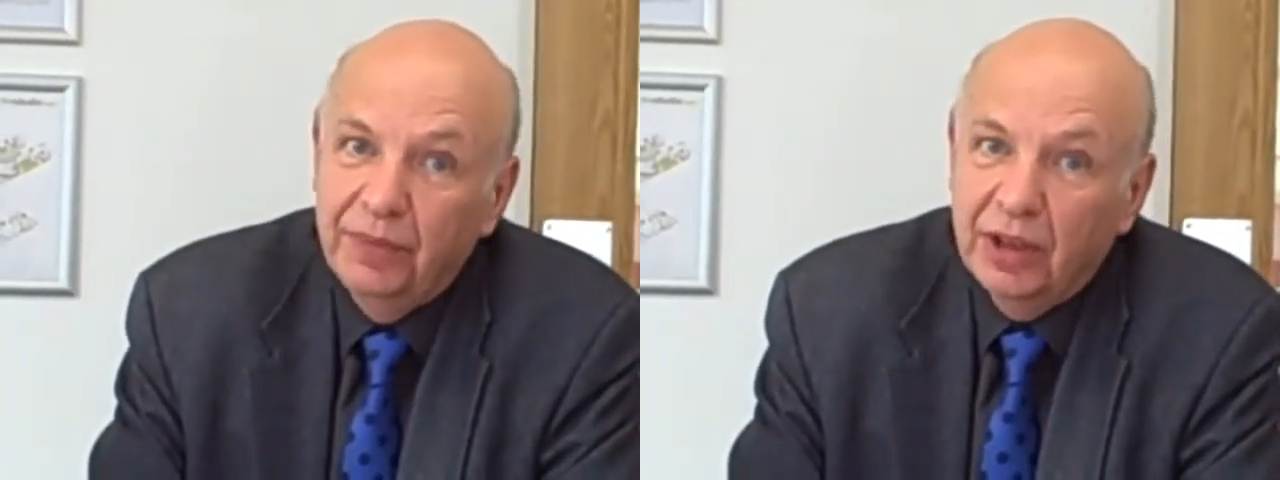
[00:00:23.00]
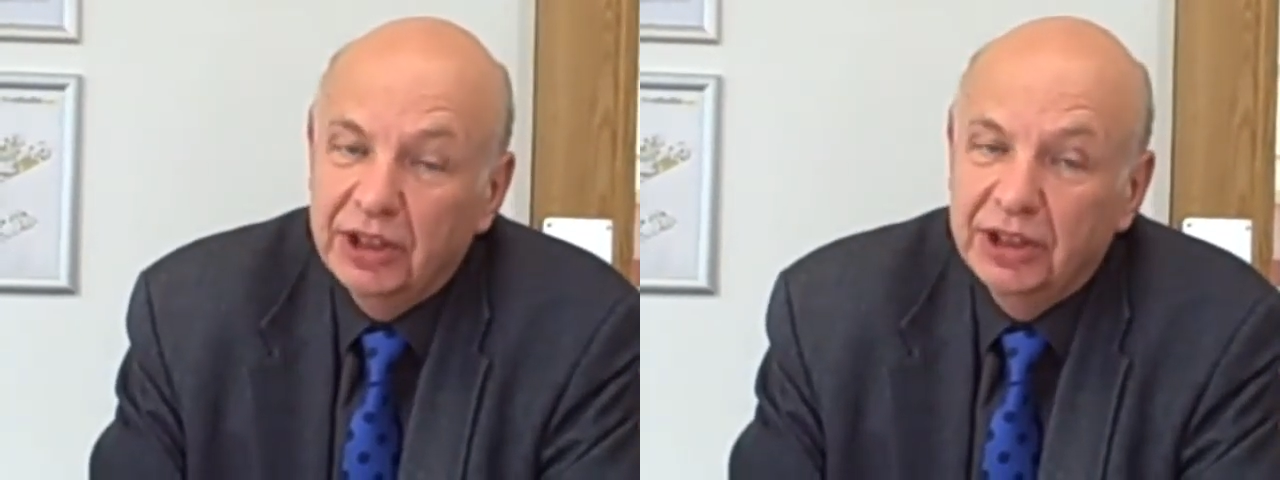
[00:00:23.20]

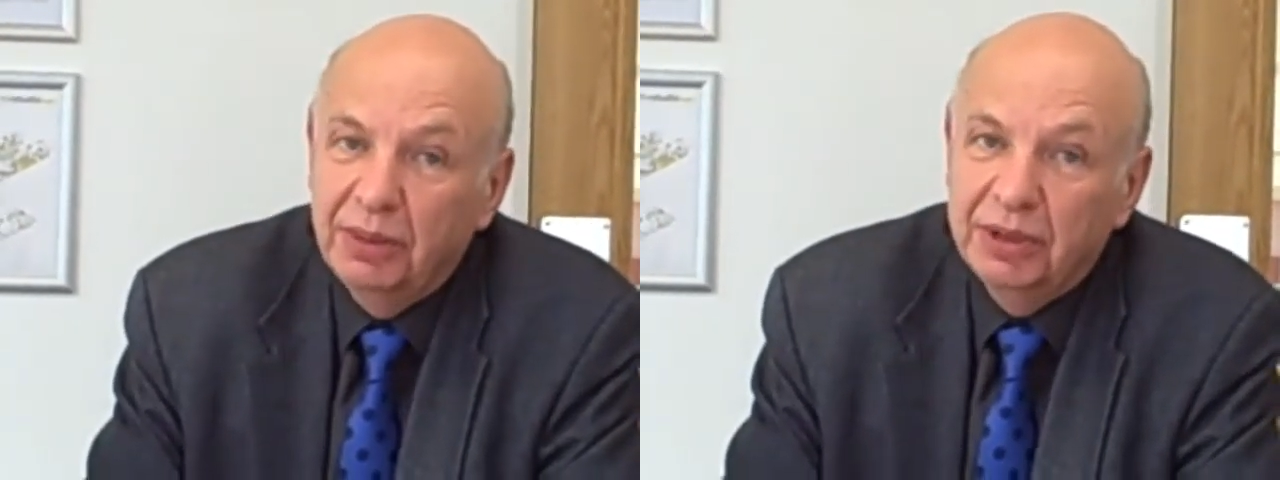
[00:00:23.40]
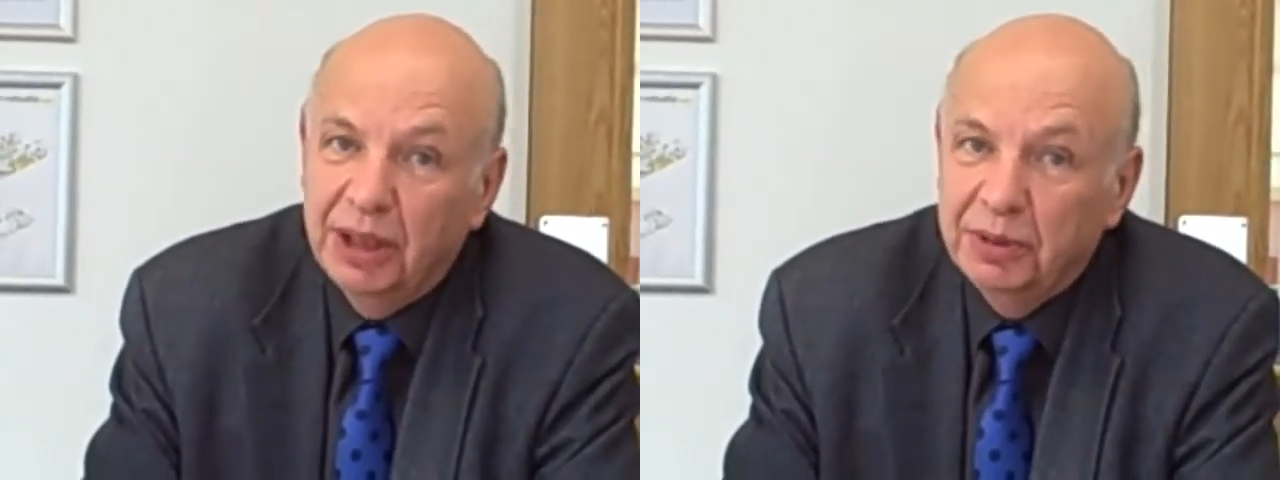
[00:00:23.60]
because
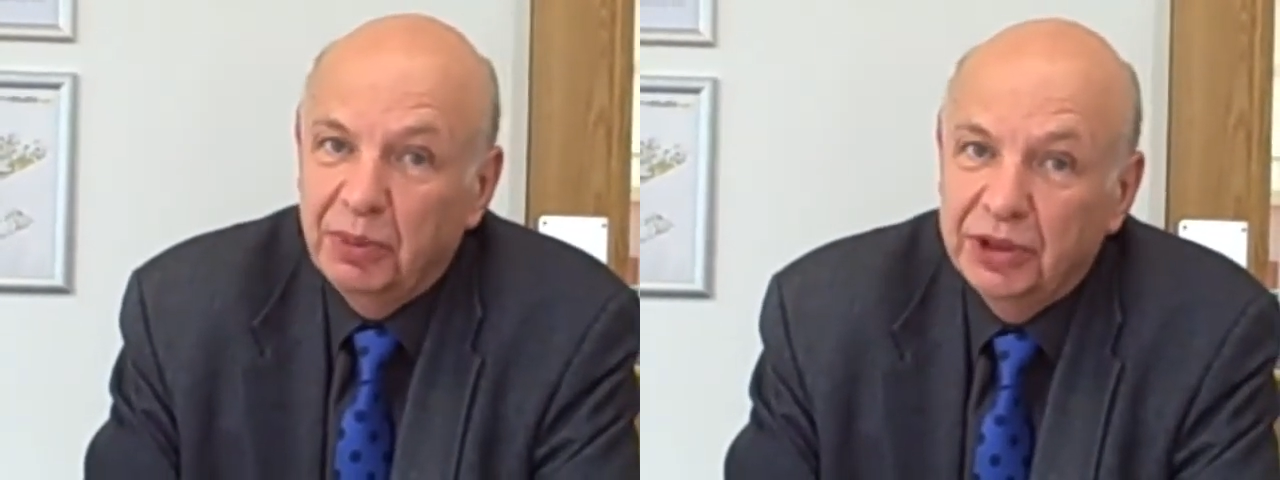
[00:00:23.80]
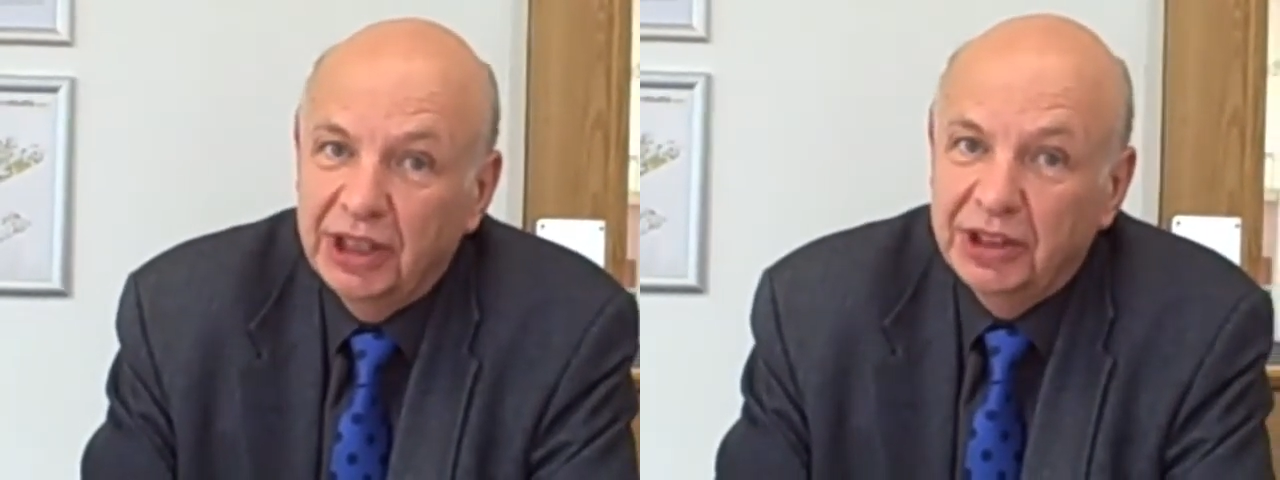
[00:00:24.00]
sometimes
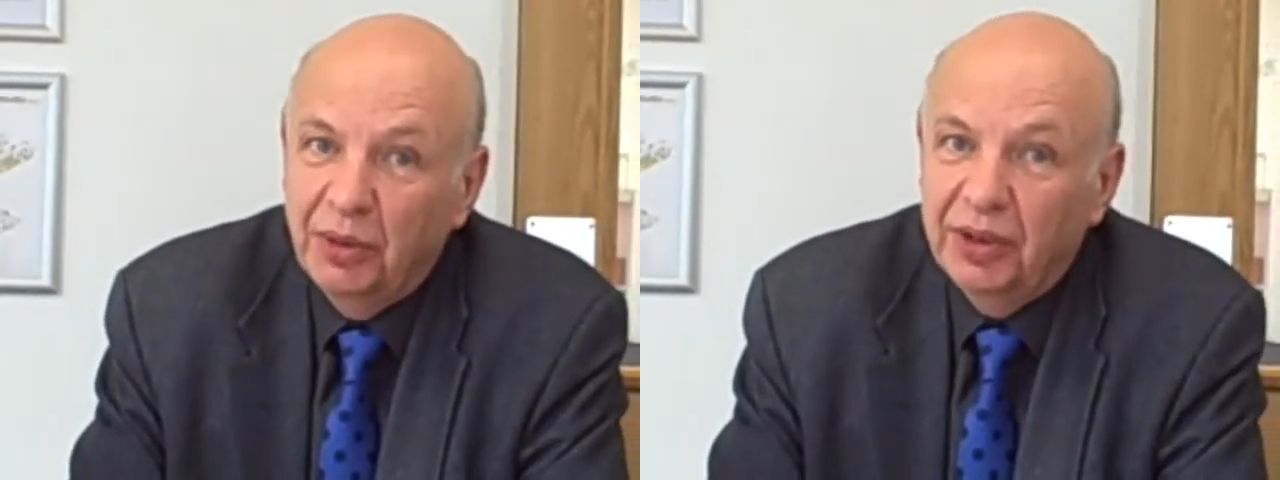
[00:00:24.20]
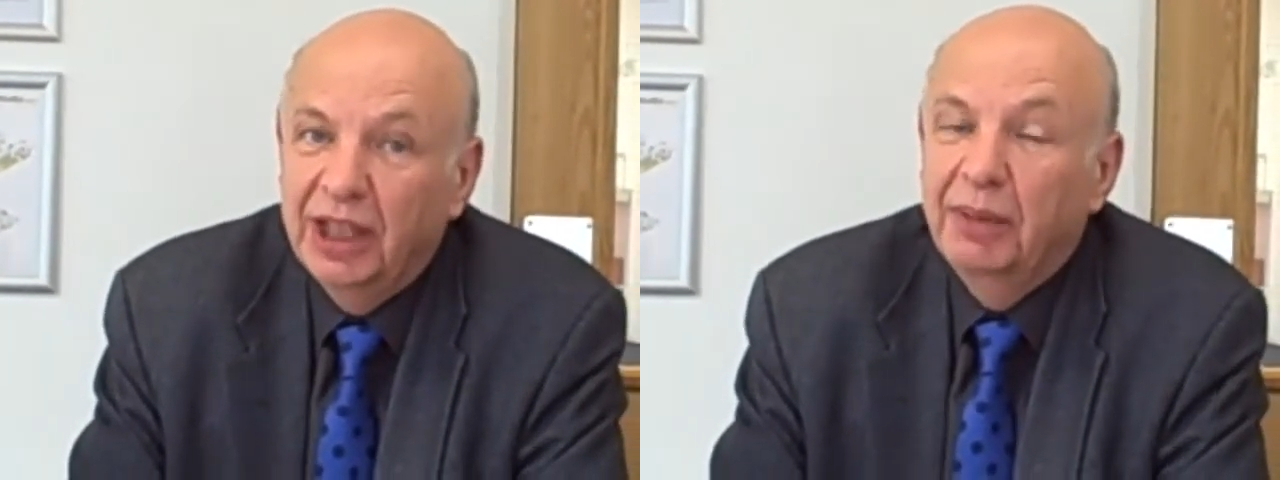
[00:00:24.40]
projects
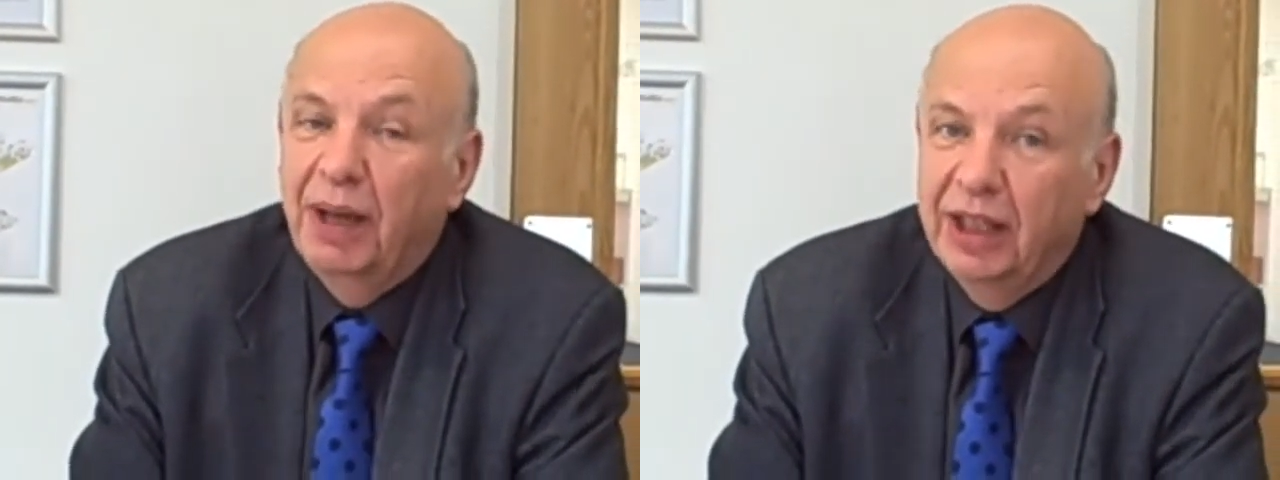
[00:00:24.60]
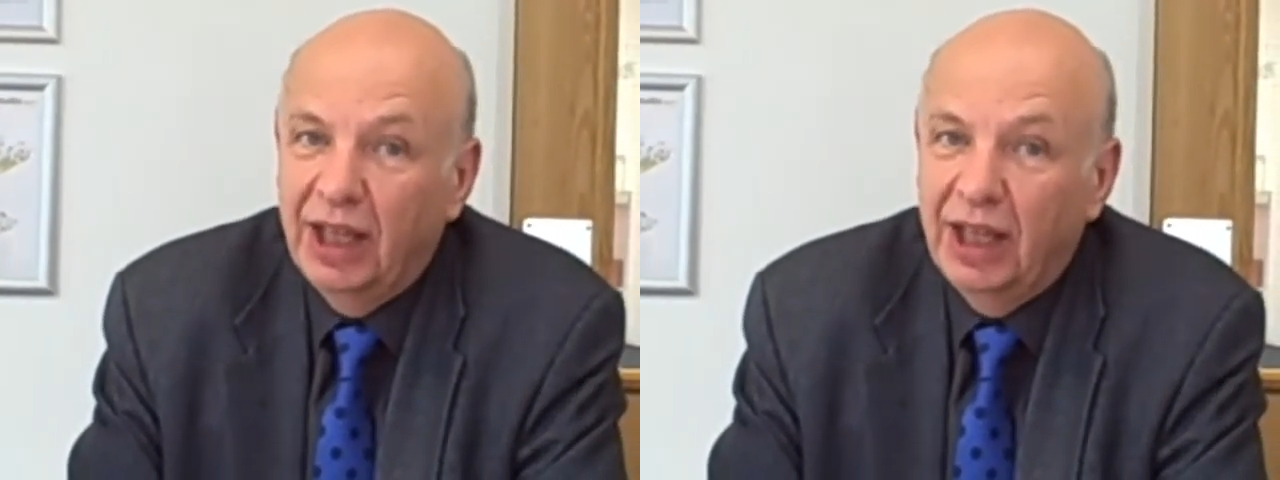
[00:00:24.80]
don't think about